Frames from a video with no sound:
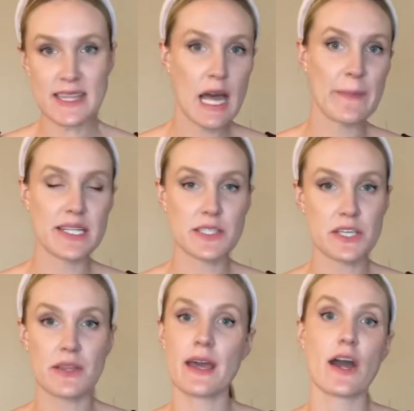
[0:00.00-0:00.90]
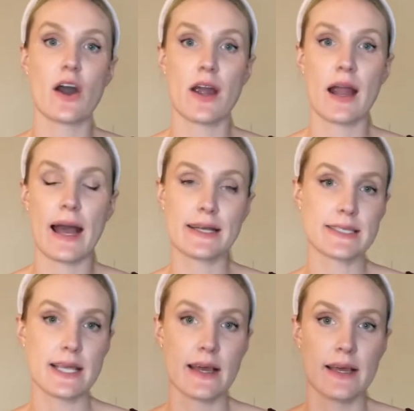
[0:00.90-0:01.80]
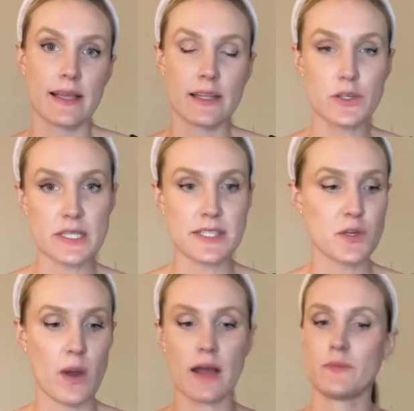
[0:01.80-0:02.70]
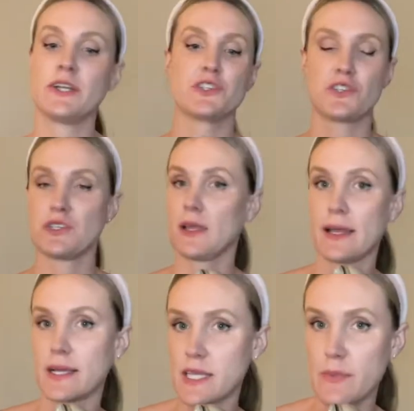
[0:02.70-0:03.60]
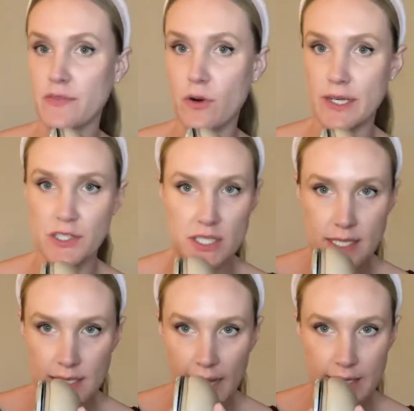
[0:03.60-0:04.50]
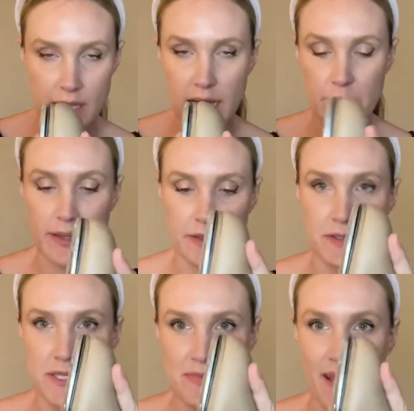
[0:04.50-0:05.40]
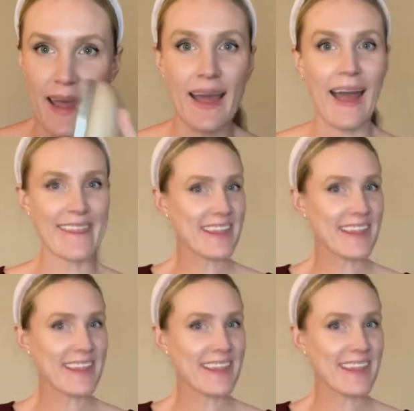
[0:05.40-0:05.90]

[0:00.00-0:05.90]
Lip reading: them until they are as loose as you want, which, like I said before, is just a tiny, tiny bit loose. And